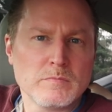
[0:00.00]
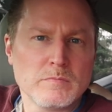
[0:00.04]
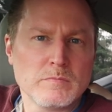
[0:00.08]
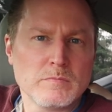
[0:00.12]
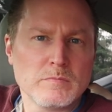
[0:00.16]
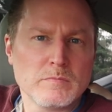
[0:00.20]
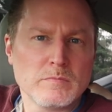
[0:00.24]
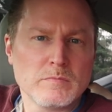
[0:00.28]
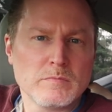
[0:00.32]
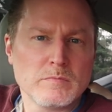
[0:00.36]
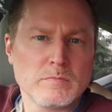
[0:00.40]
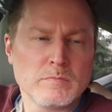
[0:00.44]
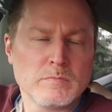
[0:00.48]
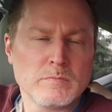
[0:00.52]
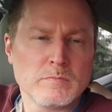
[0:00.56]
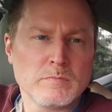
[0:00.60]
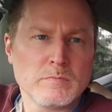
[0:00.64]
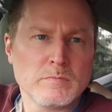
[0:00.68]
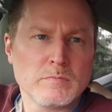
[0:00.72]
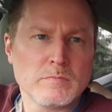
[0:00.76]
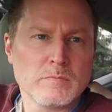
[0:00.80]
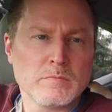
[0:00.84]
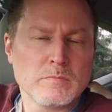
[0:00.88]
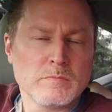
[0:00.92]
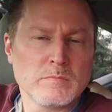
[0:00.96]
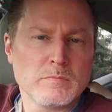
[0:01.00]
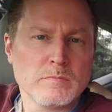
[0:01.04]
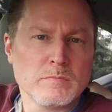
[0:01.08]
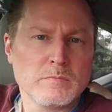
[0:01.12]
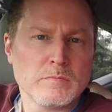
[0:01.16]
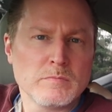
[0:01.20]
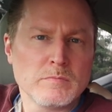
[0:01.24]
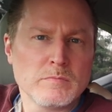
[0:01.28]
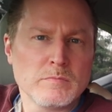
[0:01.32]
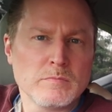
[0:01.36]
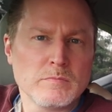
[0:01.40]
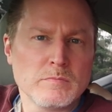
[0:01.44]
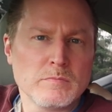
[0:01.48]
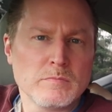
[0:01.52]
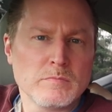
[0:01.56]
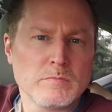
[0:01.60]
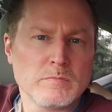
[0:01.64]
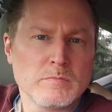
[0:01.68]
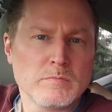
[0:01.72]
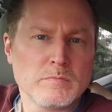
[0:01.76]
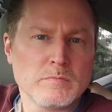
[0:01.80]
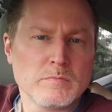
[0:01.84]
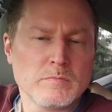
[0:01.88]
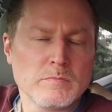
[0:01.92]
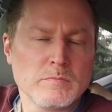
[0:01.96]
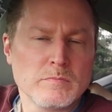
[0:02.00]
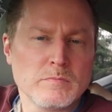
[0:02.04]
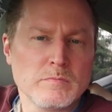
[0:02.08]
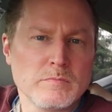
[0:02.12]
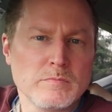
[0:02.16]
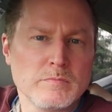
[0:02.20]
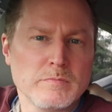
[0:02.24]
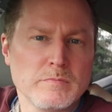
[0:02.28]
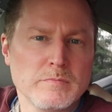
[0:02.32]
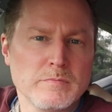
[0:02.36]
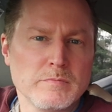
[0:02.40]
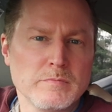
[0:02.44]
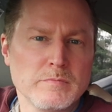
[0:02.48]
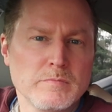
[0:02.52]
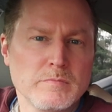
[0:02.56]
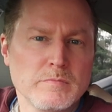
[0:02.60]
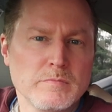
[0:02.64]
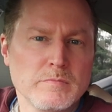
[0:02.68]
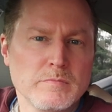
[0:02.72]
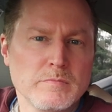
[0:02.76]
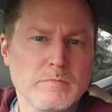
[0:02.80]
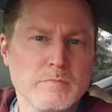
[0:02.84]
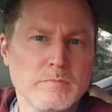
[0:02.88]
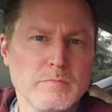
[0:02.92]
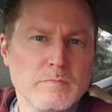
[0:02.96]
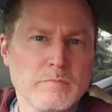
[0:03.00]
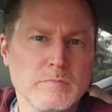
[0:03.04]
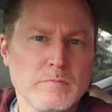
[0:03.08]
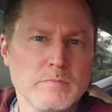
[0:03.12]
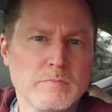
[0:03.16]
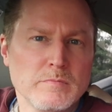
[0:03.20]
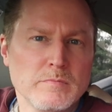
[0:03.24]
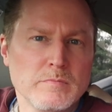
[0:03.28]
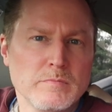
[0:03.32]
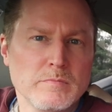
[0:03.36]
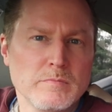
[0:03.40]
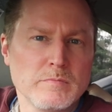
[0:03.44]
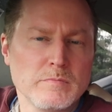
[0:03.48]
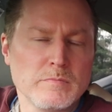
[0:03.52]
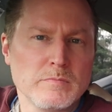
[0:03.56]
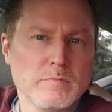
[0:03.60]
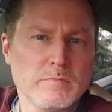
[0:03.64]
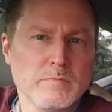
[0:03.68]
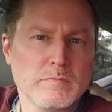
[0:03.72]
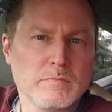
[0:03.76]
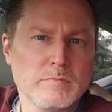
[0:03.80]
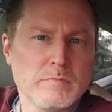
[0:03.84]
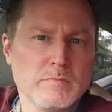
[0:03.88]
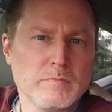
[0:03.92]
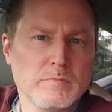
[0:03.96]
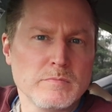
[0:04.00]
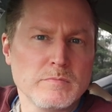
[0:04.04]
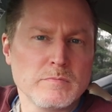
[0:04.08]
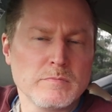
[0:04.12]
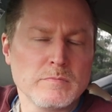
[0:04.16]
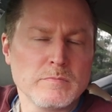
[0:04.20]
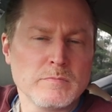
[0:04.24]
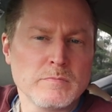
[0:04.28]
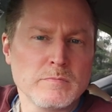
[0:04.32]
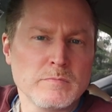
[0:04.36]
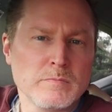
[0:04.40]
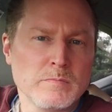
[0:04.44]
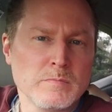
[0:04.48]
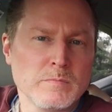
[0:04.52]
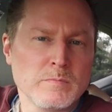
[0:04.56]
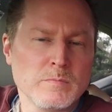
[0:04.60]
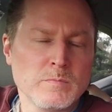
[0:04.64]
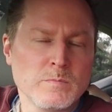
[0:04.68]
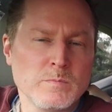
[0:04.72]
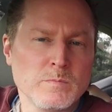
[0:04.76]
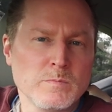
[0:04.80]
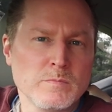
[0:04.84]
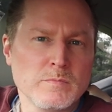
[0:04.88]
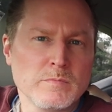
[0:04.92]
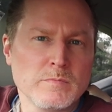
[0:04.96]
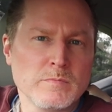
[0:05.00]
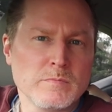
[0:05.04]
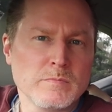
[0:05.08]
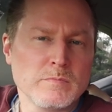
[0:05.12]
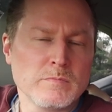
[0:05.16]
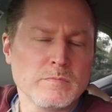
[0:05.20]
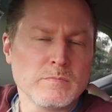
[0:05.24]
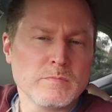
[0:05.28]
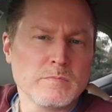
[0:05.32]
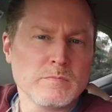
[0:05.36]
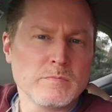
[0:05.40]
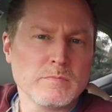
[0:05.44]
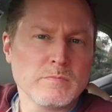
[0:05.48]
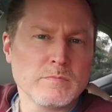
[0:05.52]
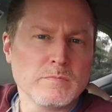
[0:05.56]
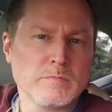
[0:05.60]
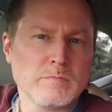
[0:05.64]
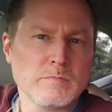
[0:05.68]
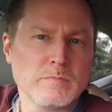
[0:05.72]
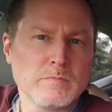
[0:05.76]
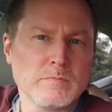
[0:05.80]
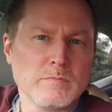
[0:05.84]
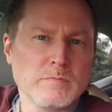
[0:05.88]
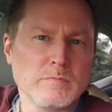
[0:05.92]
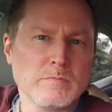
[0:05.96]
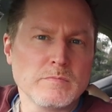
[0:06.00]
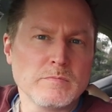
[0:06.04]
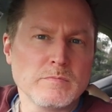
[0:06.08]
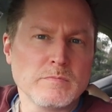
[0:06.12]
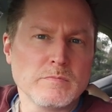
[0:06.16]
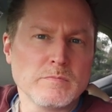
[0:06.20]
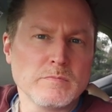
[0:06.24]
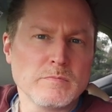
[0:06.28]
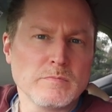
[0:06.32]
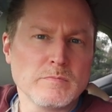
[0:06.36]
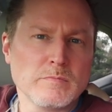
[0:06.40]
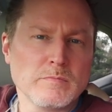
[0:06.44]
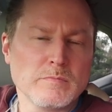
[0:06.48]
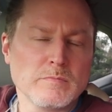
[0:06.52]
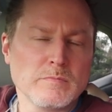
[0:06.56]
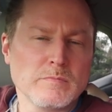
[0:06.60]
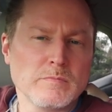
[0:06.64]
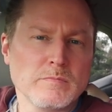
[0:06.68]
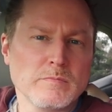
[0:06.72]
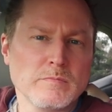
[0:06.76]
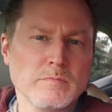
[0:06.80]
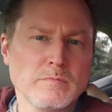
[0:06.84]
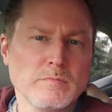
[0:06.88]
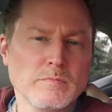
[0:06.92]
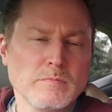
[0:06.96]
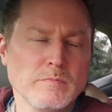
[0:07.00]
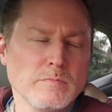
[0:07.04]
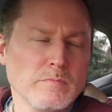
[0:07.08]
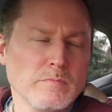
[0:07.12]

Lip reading: [no speech]